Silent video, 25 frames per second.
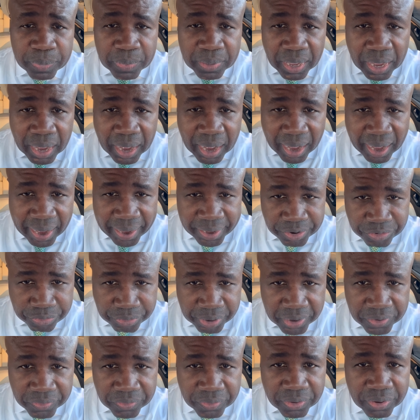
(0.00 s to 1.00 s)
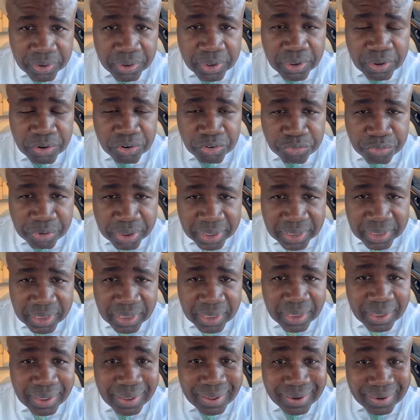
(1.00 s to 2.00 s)
hydration,
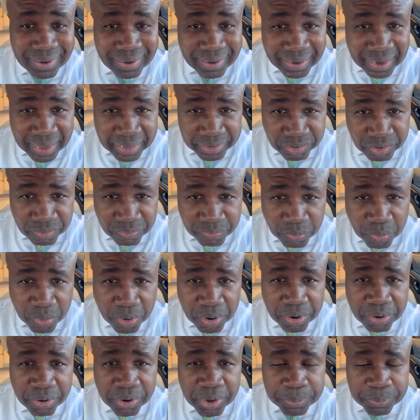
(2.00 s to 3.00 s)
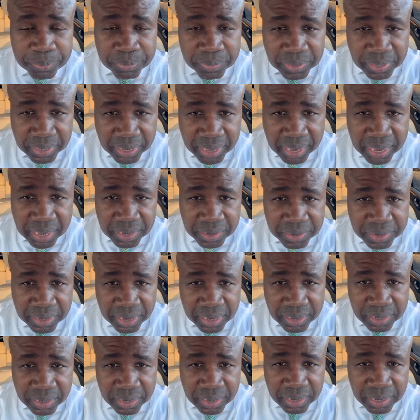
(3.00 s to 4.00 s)
drinking lots of water, 8 to
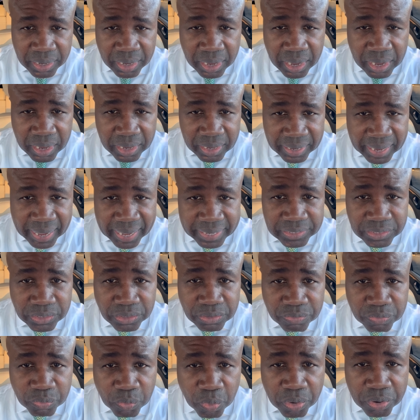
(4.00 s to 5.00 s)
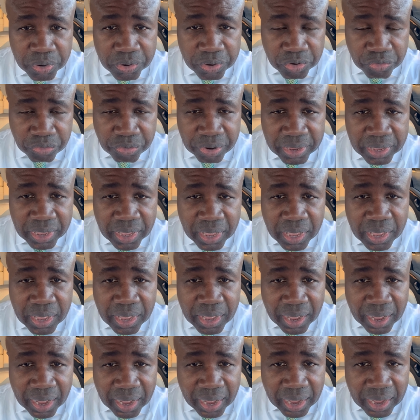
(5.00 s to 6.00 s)
10 glasses of water to drink
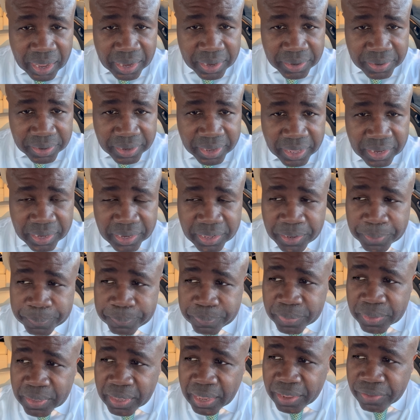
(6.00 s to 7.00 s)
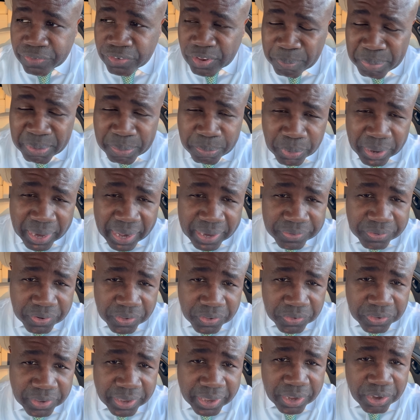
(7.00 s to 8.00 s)
daily. And some people would actually
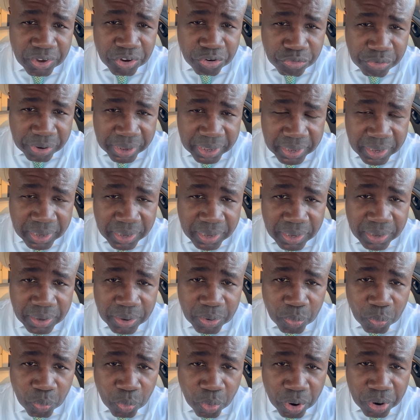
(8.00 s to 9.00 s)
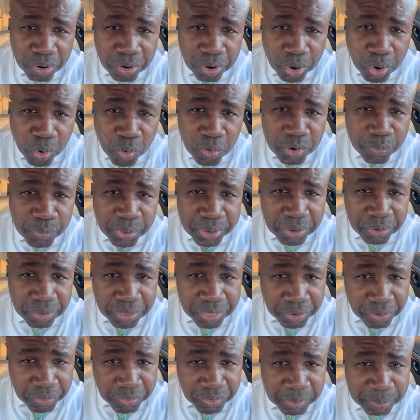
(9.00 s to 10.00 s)
say drink water only when you're
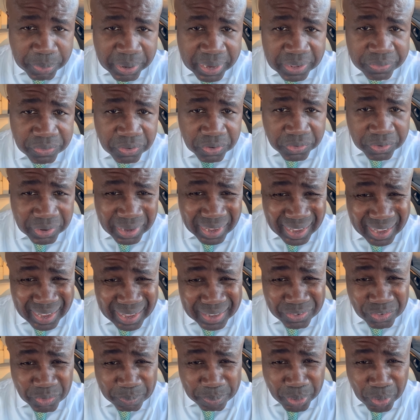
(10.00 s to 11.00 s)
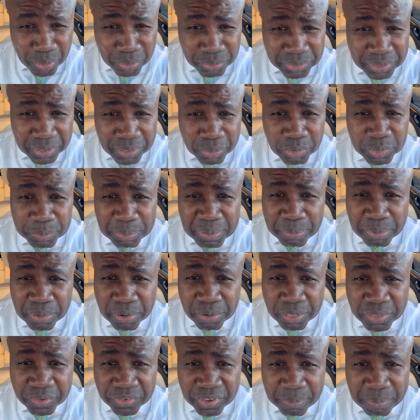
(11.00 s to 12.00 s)
thirsty, but I suppose that those people are
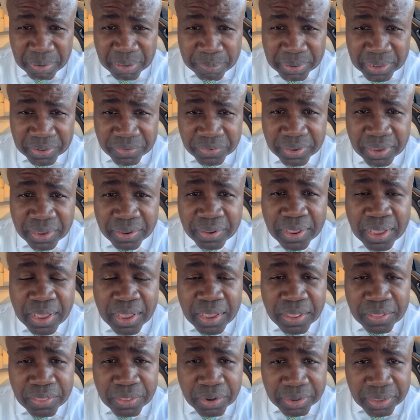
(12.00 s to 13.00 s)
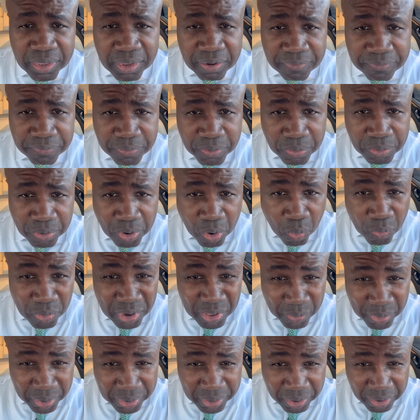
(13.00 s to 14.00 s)
the same people that say they'll eat food only
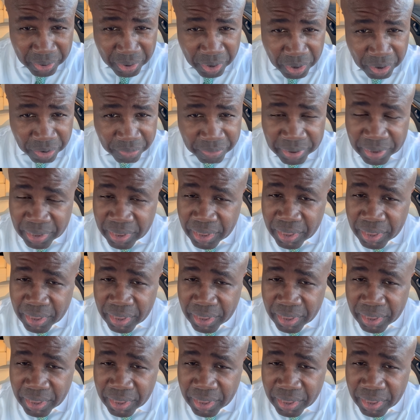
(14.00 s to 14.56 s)
when they're hungry.